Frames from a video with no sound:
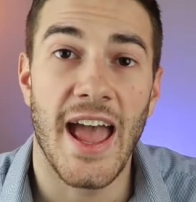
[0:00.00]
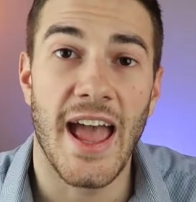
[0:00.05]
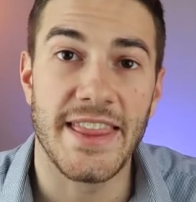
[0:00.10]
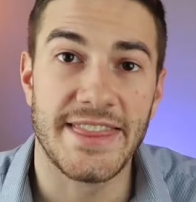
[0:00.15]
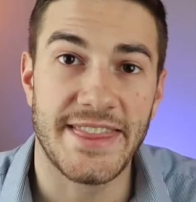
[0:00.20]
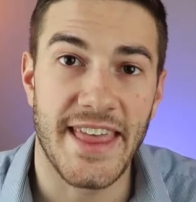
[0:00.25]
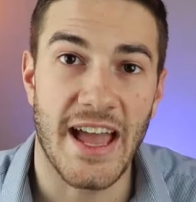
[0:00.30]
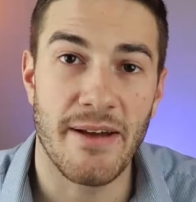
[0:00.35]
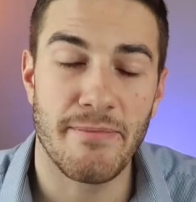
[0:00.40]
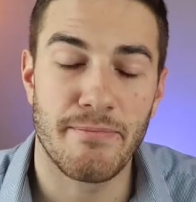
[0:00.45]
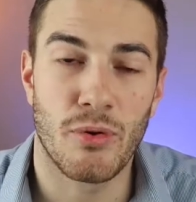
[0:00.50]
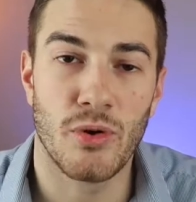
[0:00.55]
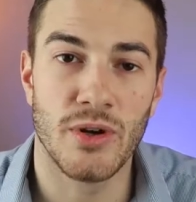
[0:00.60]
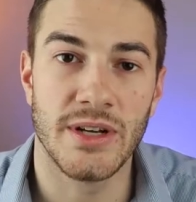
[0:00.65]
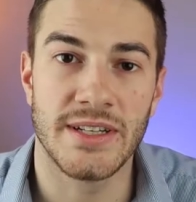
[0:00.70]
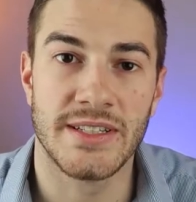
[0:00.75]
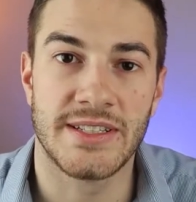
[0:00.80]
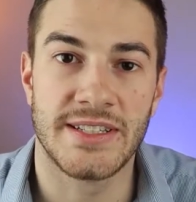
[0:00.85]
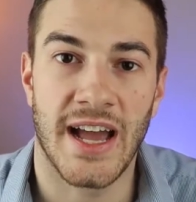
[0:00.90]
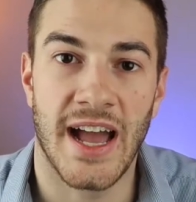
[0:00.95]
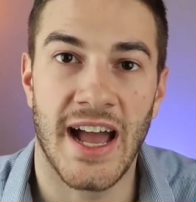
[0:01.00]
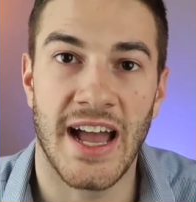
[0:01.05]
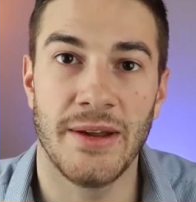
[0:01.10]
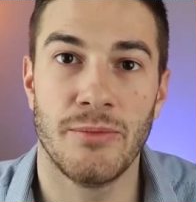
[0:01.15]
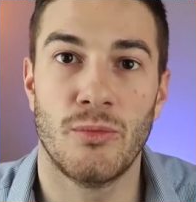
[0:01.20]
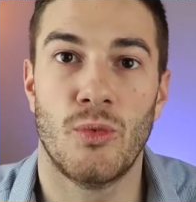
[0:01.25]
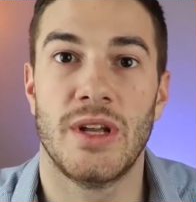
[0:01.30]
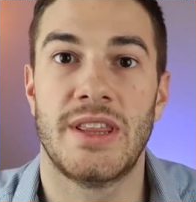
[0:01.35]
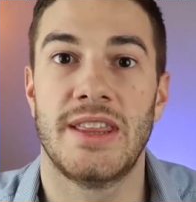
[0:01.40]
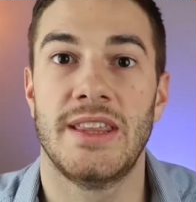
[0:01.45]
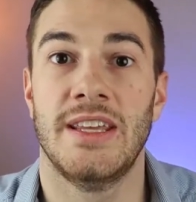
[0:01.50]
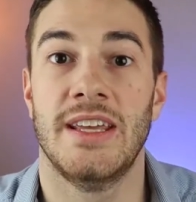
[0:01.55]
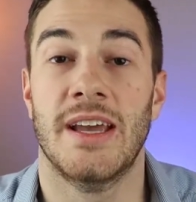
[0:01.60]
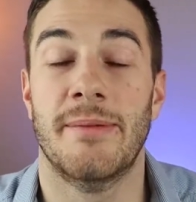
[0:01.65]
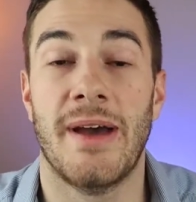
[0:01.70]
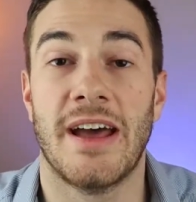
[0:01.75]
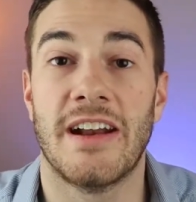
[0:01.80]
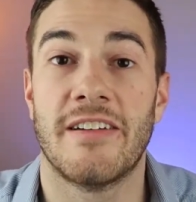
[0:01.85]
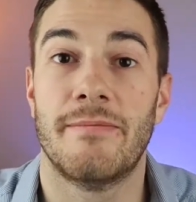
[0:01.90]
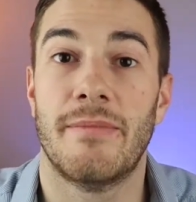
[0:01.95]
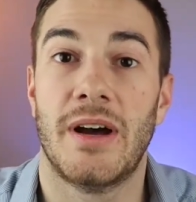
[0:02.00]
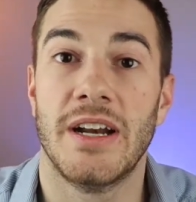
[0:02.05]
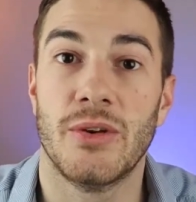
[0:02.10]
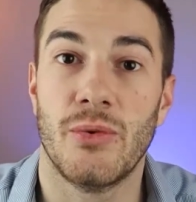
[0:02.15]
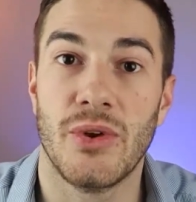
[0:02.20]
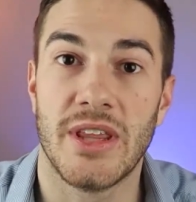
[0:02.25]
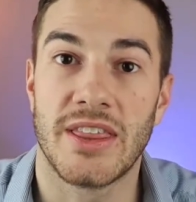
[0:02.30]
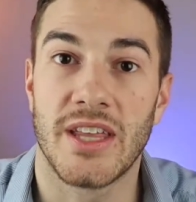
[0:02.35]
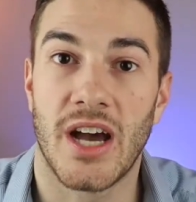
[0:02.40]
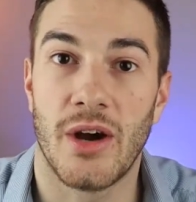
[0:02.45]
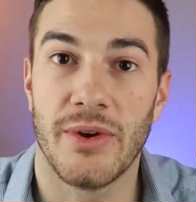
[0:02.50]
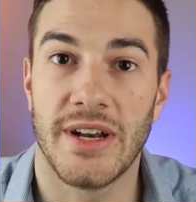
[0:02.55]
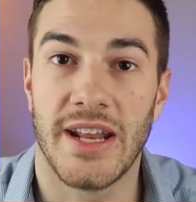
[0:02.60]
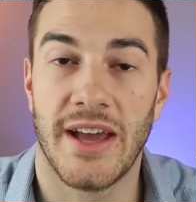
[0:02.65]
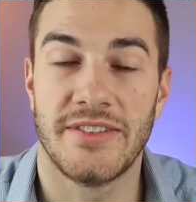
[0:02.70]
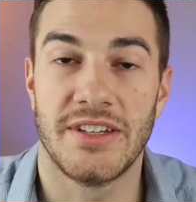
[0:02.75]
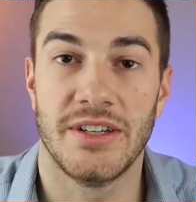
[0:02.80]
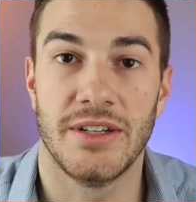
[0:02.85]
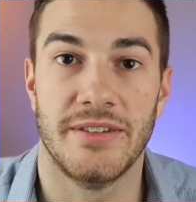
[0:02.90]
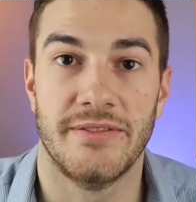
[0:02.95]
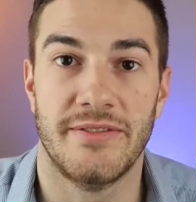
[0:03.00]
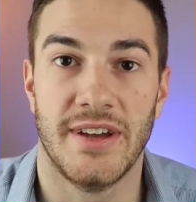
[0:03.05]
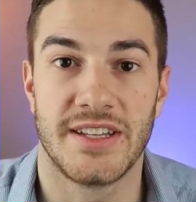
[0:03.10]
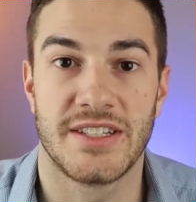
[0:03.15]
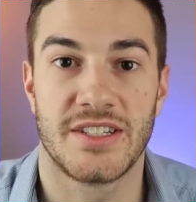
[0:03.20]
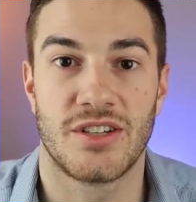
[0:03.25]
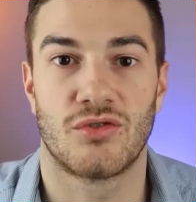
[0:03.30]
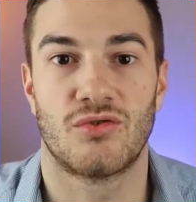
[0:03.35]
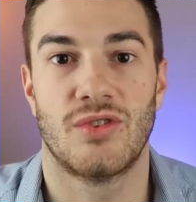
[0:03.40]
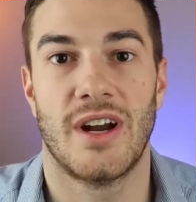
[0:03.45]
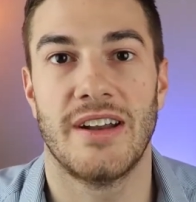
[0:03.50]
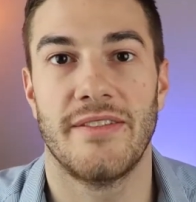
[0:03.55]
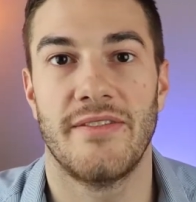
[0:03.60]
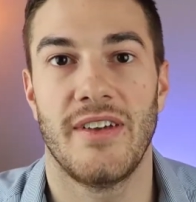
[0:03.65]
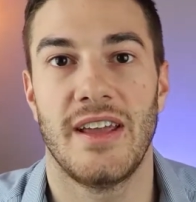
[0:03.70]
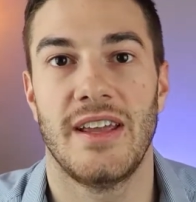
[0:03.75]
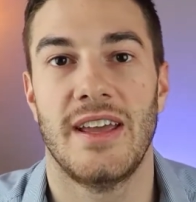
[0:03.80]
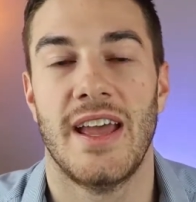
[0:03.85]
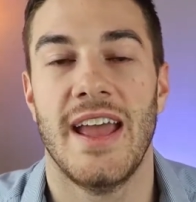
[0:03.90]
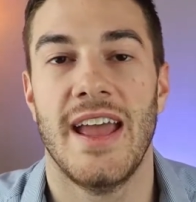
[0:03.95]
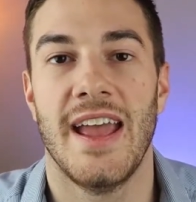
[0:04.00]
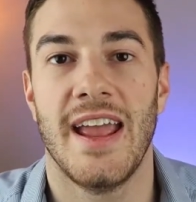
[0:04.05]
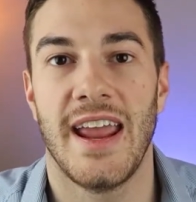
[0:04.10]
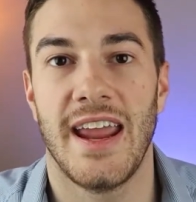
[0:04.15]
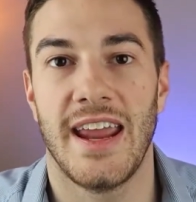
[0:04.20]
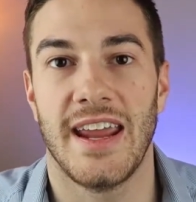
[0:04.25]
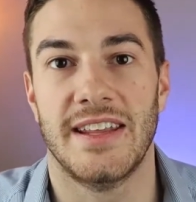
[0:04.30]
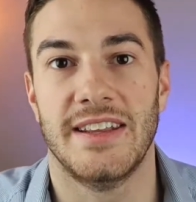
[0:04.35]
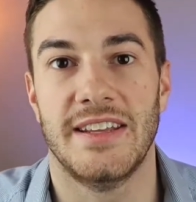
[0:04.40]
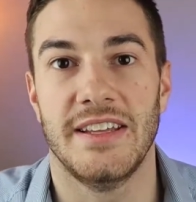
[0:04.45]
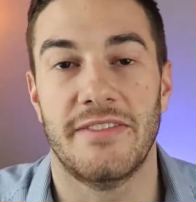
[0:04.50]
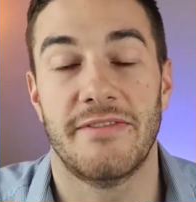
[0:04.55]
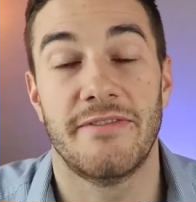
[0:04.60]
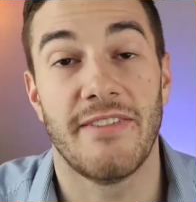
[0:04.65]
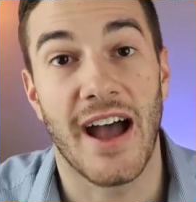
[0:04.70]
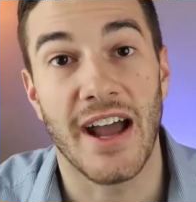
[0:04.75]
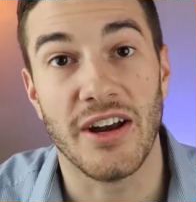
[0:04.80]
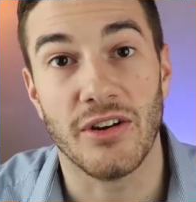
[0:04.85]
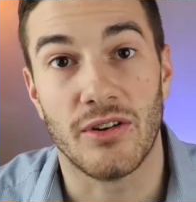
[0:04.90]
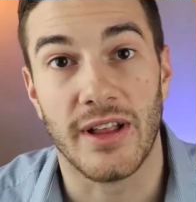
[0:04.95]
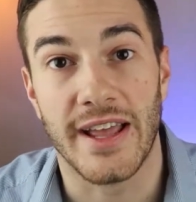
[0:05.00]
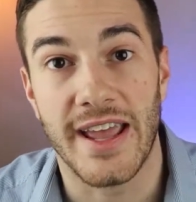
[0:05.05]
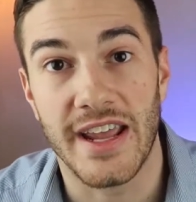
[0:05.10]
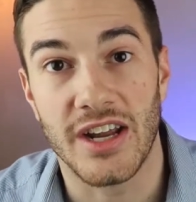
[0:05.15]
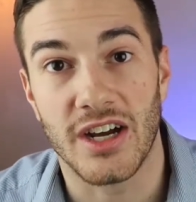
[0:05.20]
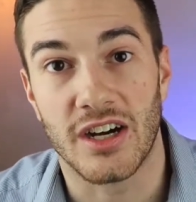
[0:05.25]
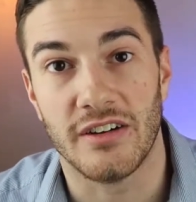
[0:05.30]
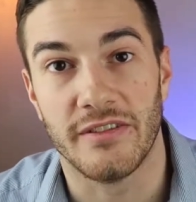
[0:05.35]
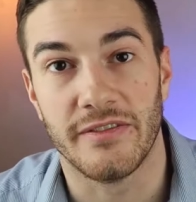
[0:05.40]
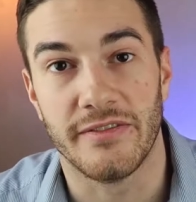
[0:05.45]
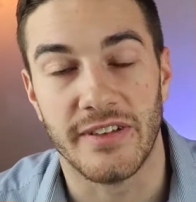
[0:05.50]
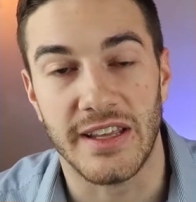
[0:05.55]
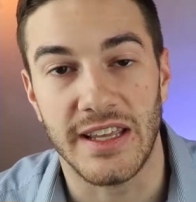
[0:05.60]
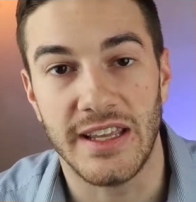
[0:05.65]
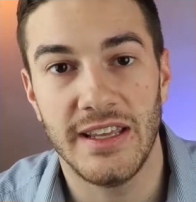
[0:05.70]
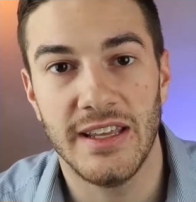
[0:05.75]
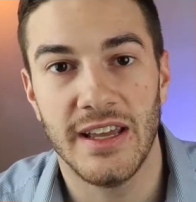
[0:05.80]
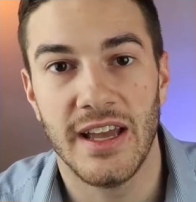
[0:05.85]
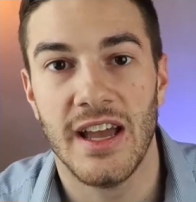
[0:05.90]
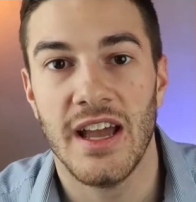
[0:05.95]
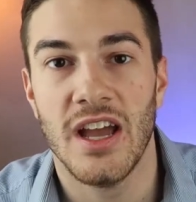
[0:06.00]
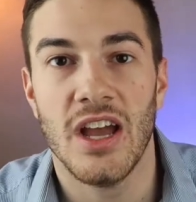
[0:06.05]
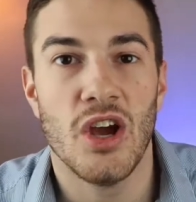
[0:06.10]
At that point in time, with the amount of money we thought we'd have to invest to renovate and the final A R V,